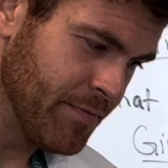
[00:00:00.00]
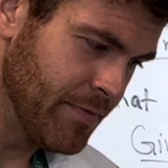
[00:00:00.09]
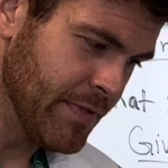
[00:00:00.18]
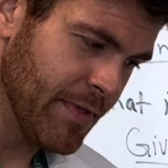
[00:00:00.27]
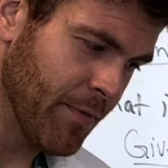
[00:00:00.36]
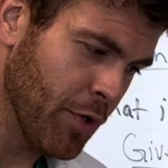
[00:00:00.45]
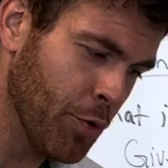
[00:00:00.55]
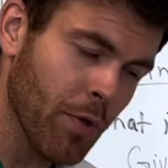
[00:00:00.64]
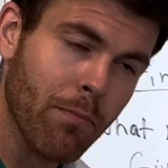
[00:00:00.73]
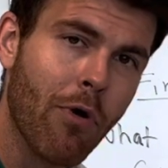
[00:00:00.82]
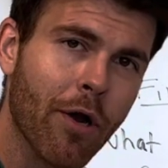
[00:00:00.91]
something to do with
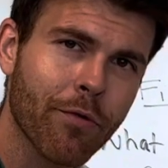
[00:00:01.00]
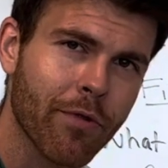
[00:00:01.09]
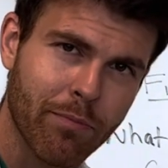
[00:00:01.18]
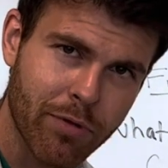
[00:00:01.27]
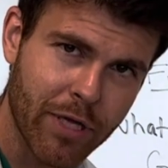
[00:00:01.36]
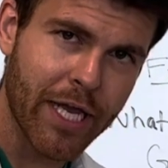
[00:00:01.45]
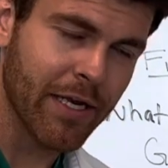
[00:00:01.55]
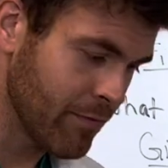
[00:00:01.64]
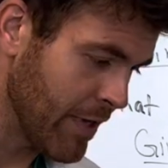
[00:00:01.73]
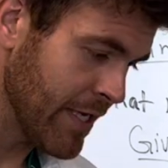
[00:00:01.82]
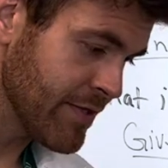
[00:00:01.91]
the model of the plane,
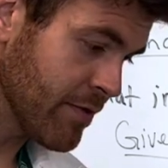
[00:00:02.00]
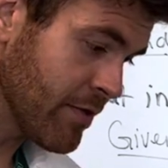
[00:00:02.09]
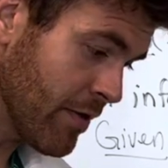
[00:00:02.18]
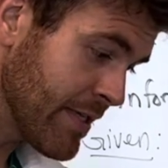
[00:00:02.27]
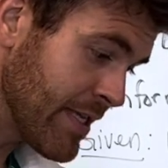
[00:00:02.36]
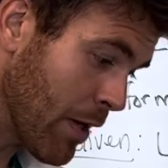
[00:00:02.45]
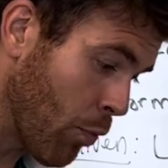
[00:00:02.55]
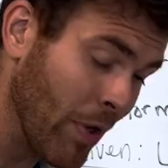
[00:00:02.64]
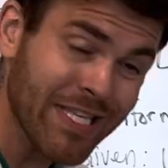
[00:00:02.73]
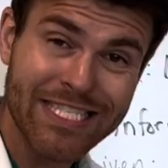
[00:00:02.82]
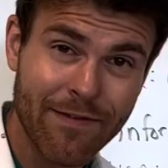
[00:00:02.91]
right? So don't let that
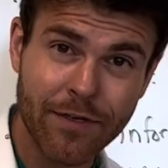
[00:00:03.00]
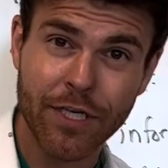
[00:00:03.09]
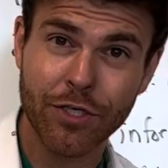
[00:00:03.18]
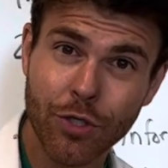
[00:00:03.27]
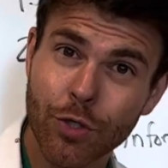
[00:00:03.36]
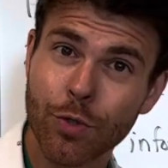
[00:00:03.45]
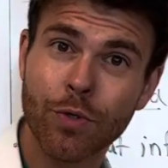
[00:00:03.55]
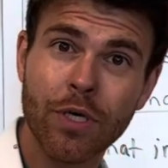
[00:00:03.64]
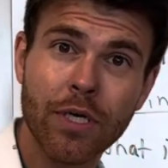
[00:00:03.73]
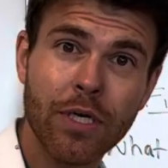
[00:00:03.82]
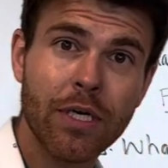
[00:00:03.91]
172
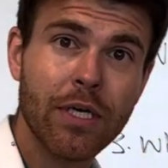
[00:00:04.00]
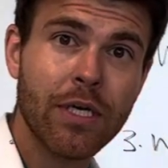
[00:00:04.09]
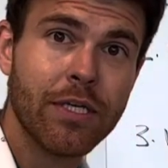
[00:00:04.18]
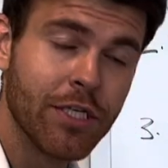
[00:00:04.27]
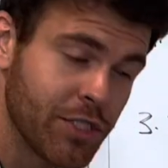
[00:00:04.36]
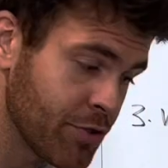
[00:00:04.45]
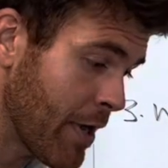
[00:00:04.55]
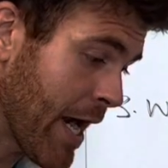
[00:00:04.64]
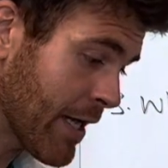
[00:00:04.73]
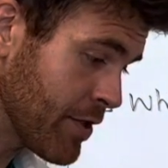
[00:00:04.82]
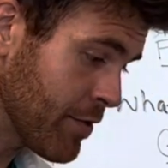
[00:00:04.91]

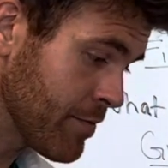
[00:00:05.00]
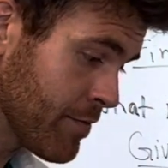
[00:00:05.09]
distract you.